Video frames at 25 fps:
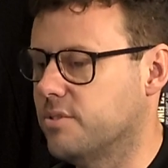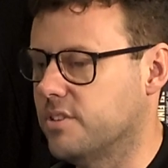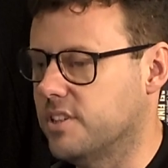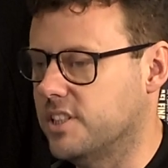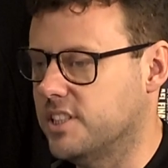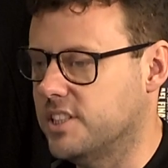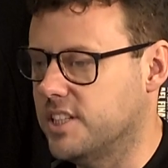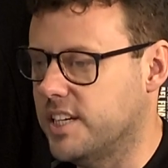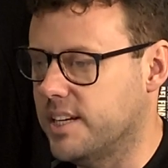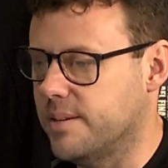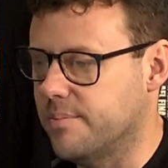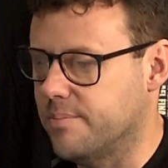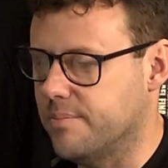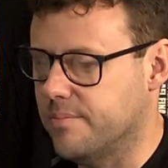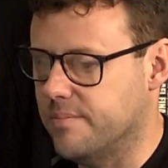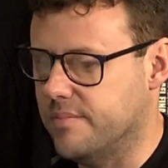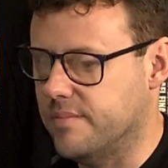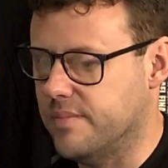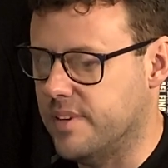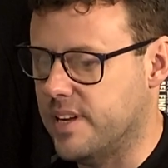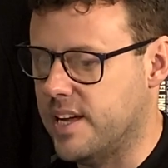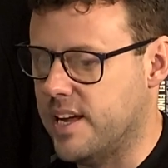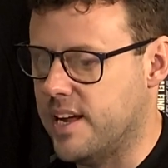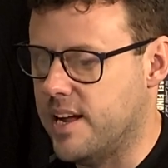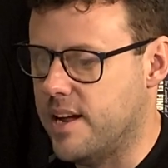deep
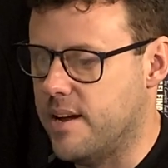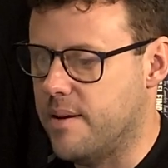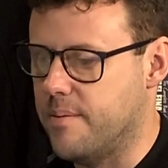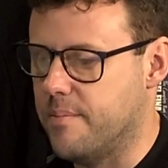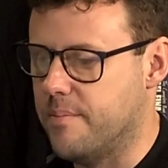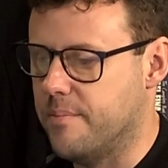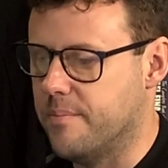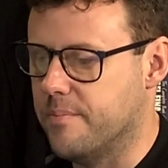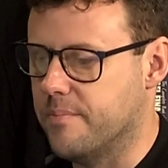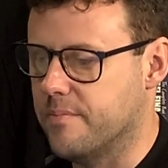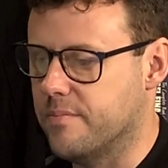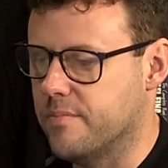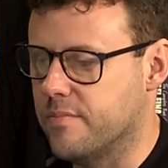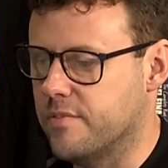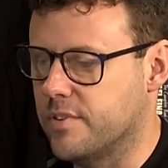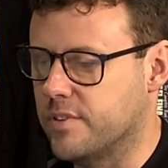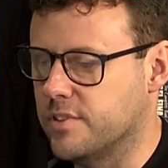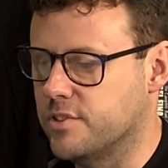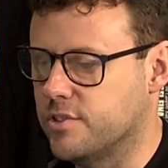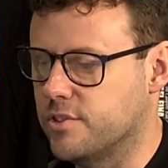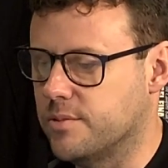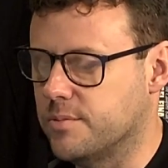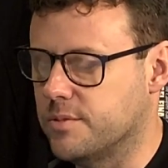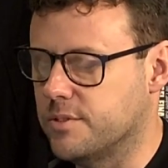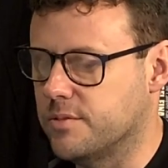in
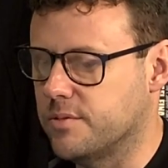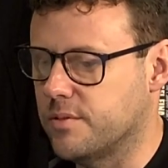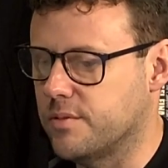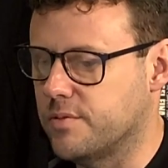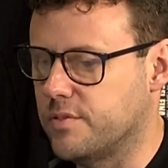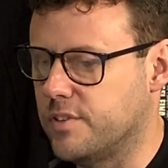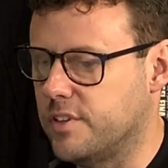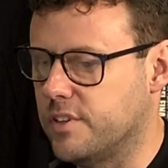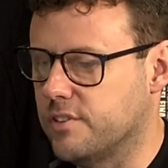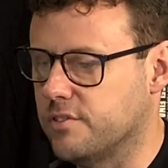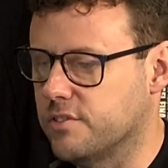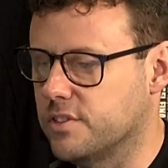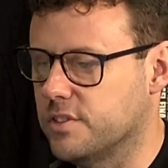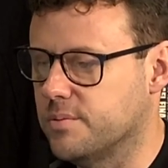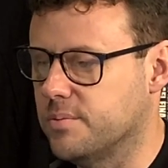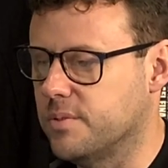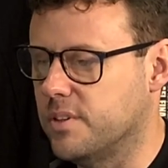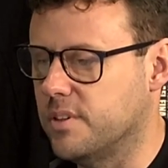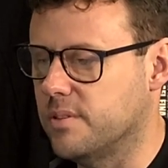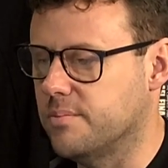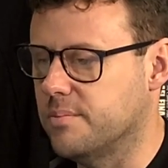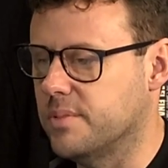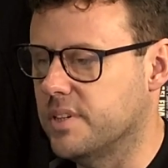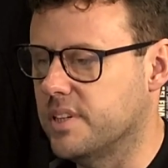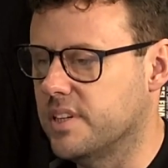terms of a final
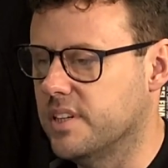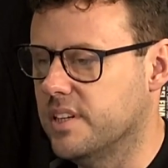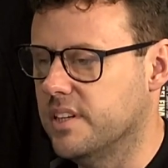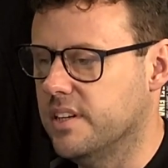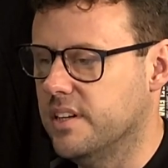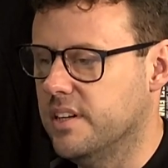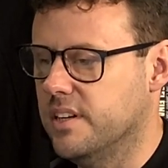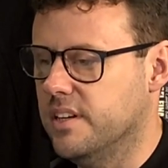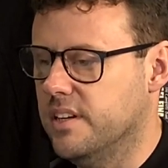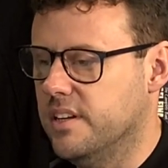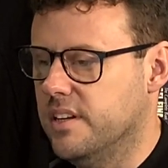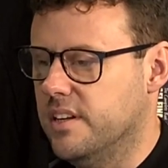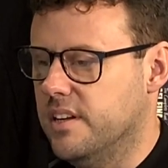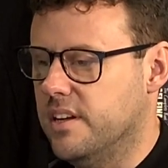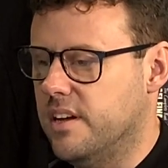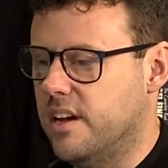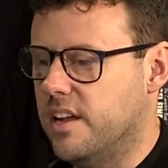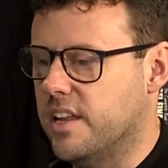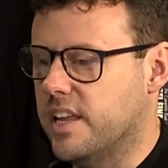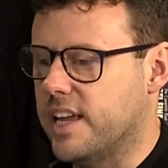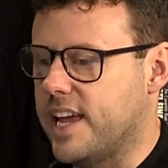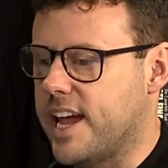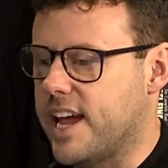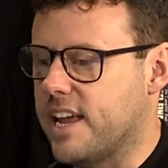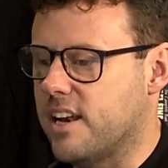spot. But I
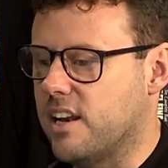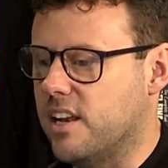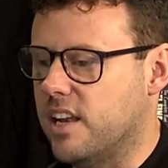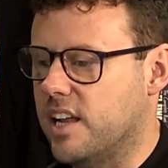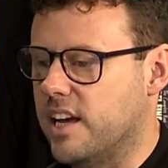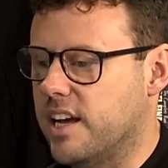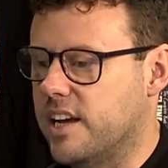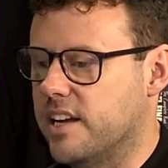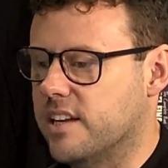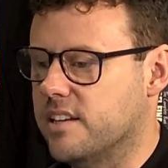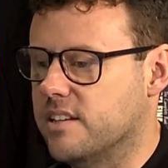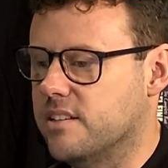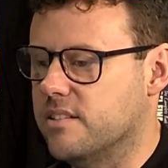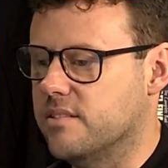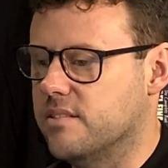think Adelaide,